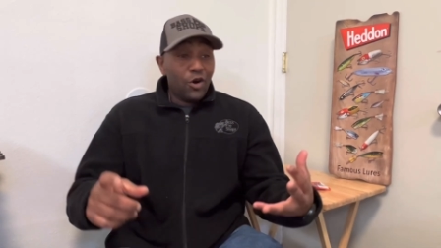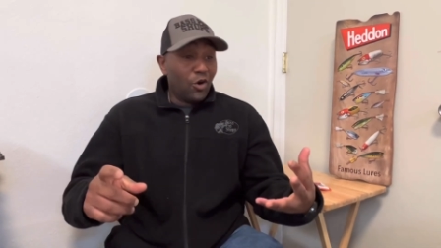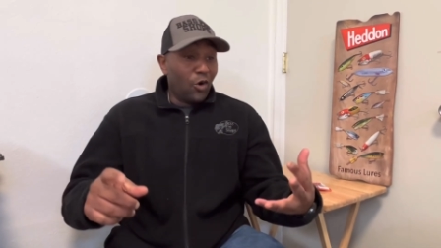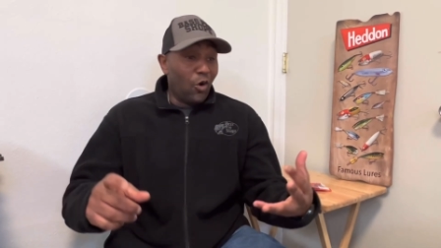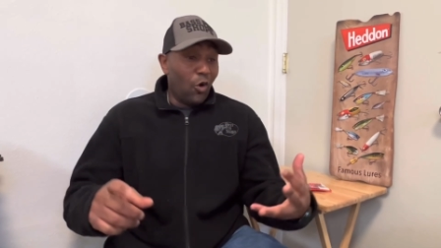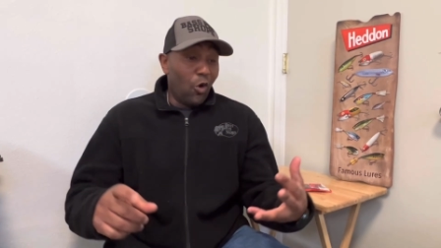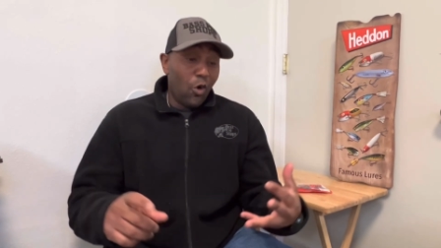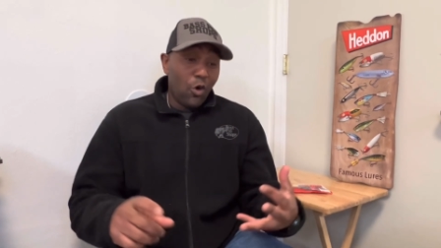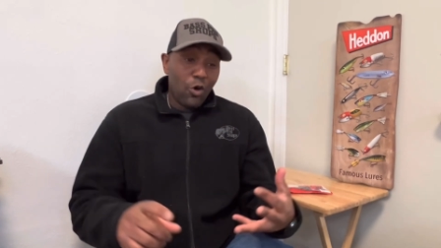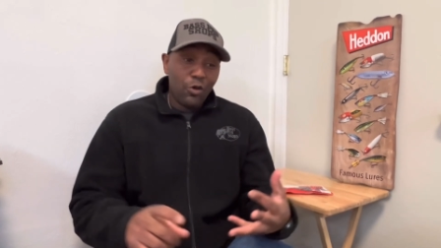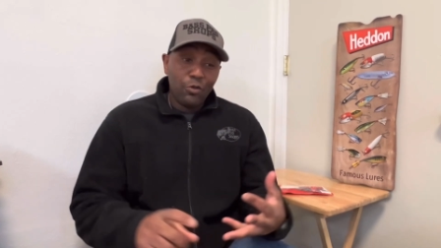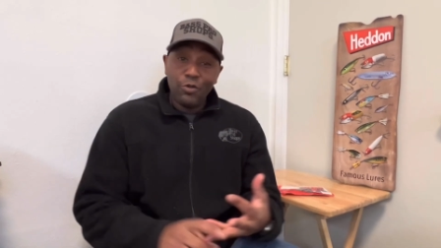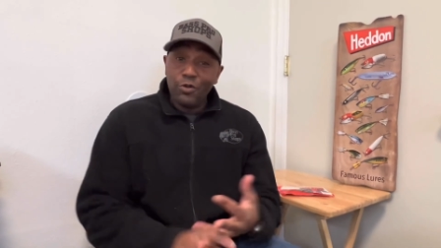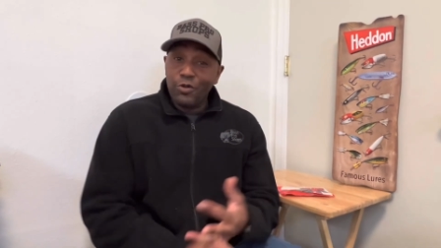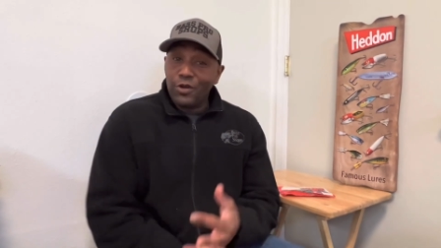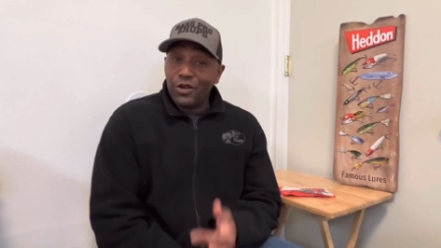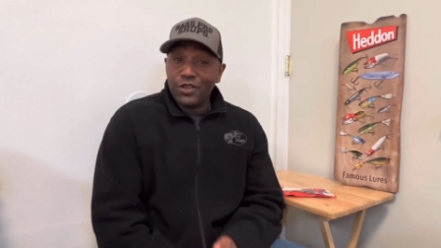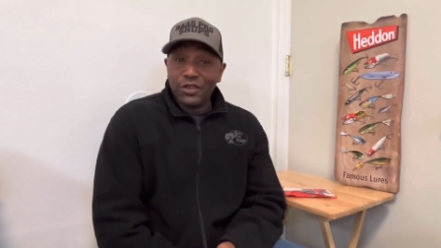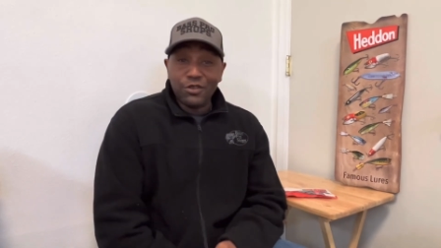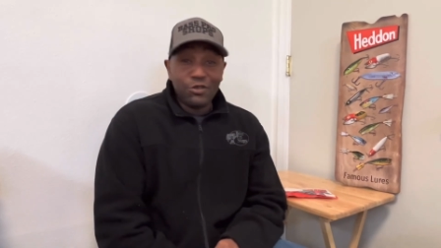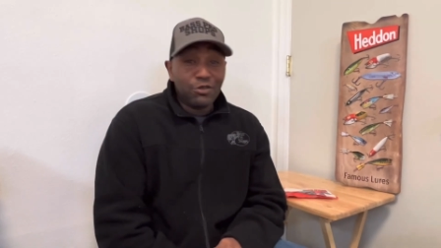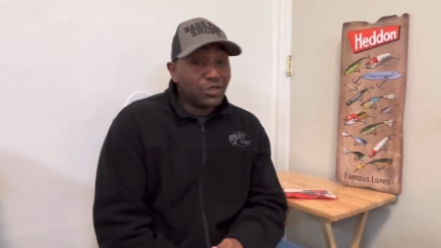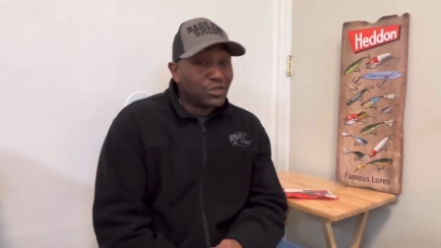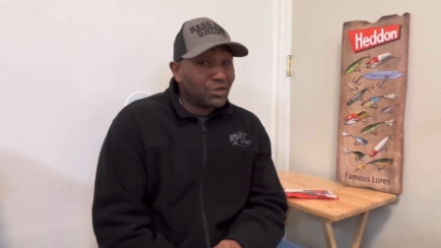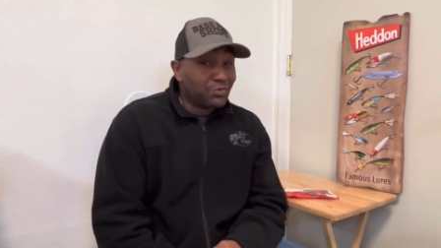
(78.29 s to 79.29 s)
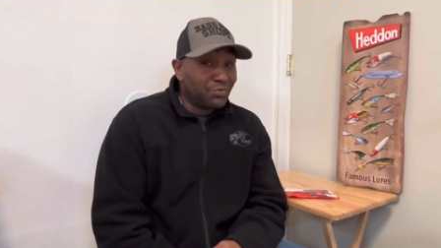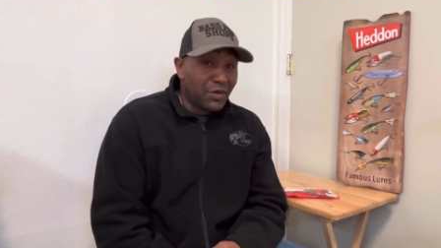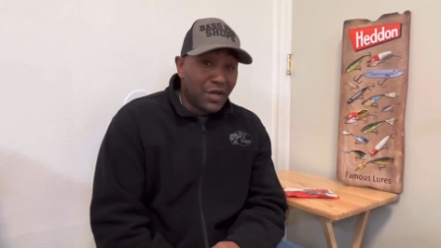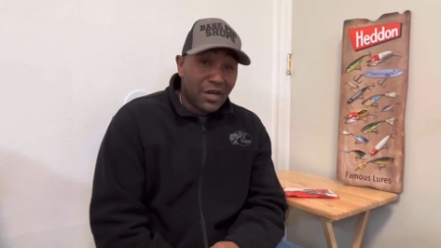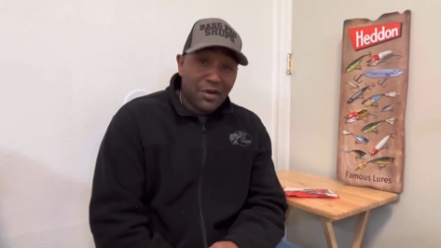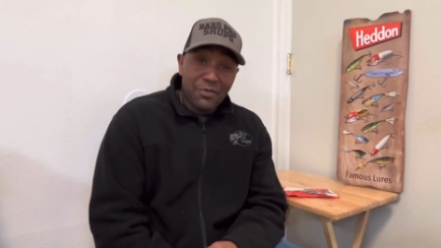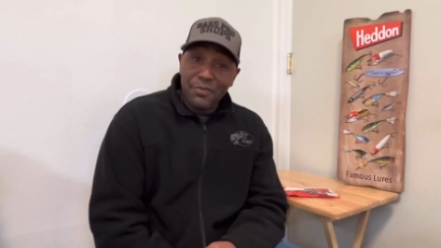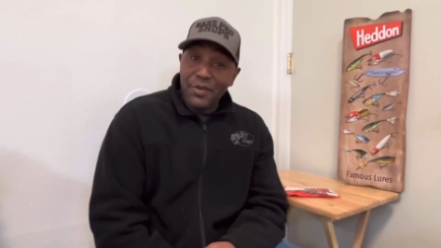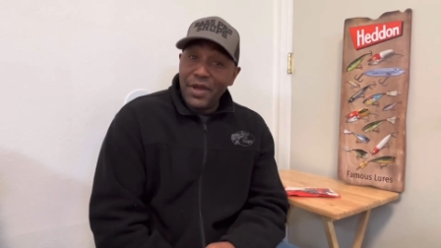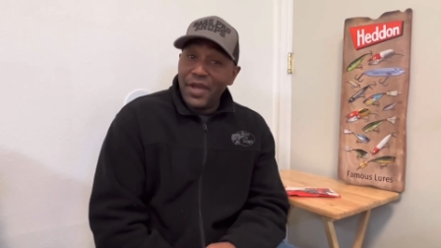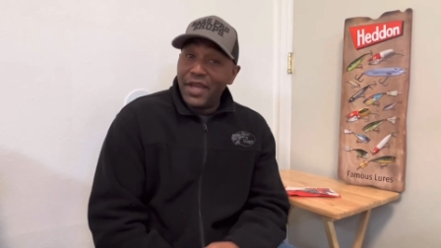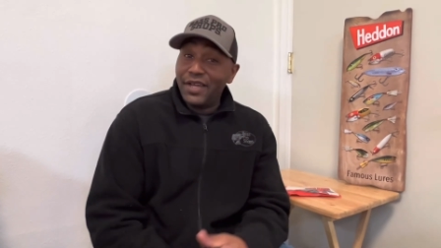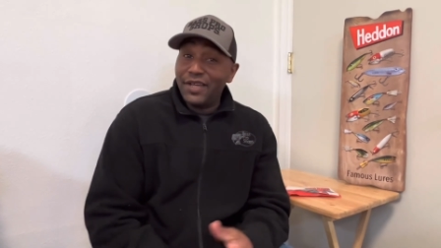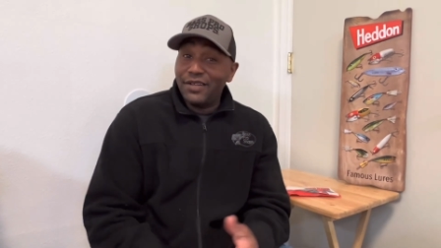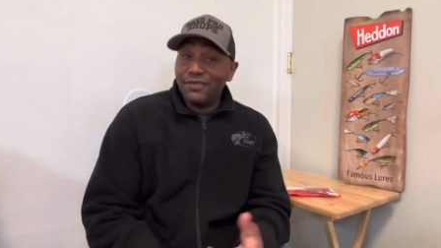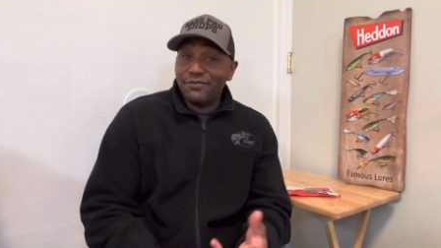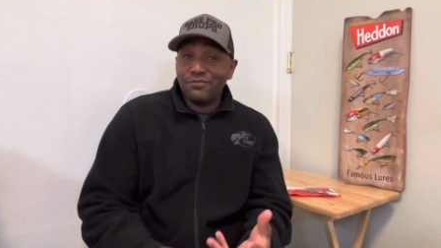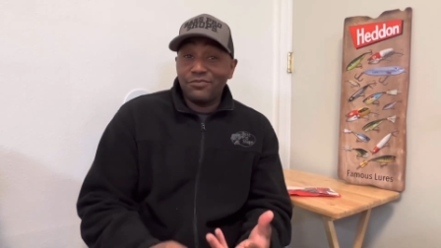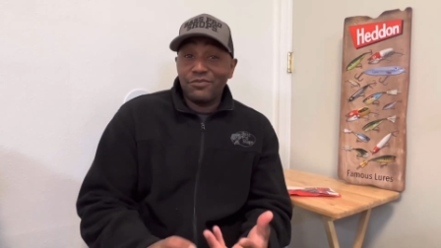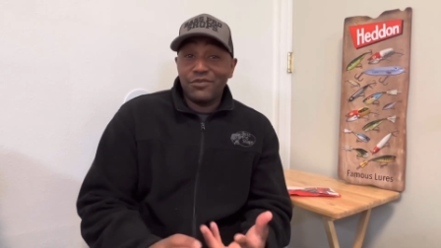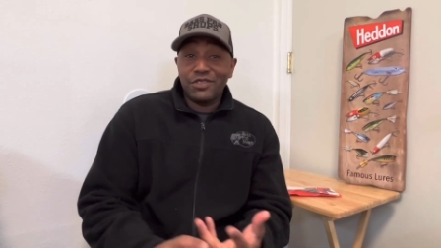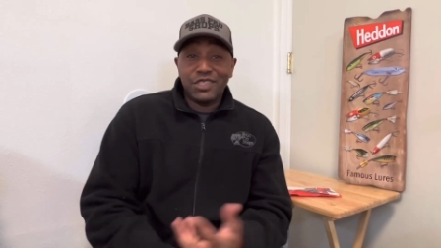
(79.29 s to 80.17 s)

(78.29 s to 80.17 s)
or we want to throw a spinnerbait,